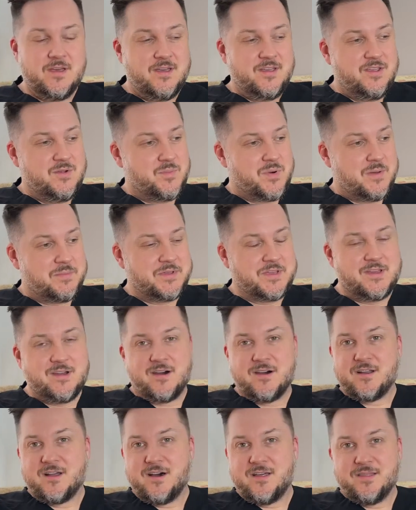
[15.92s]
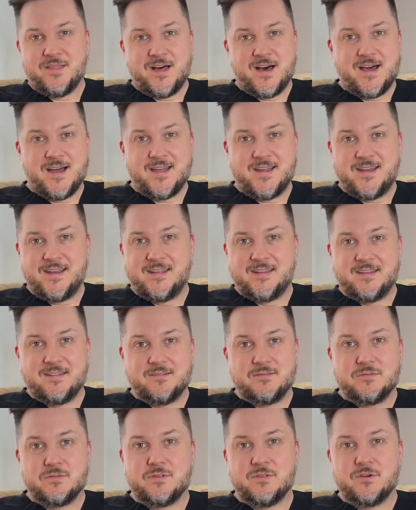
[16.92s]
You've probably gone online
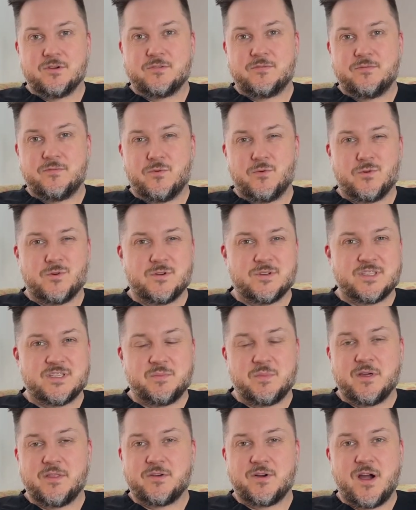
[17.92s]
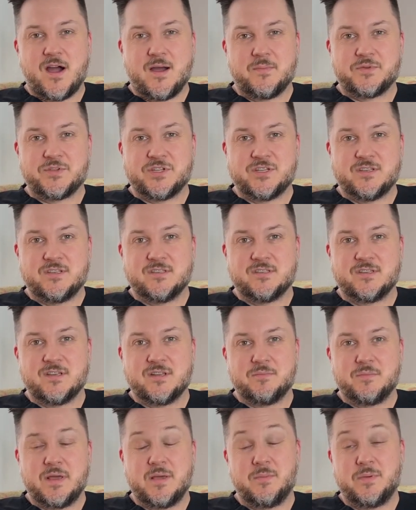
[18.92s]
and looked for some other options,
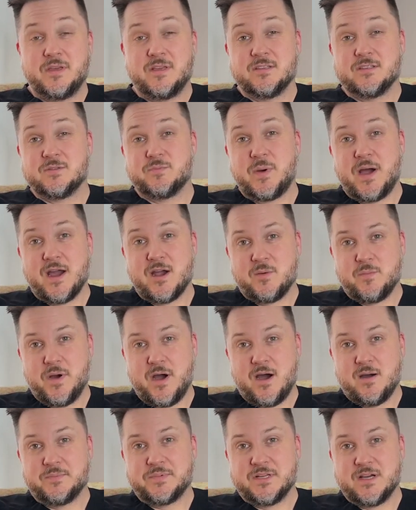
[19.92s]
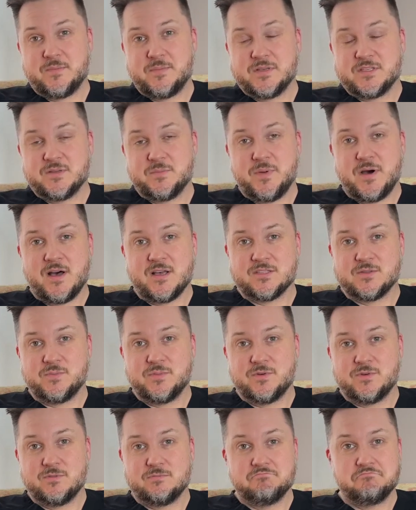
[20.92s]
and maybe Inspire popped up as a
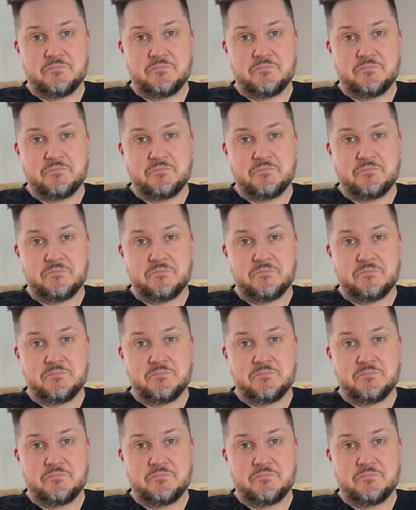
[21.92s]
possible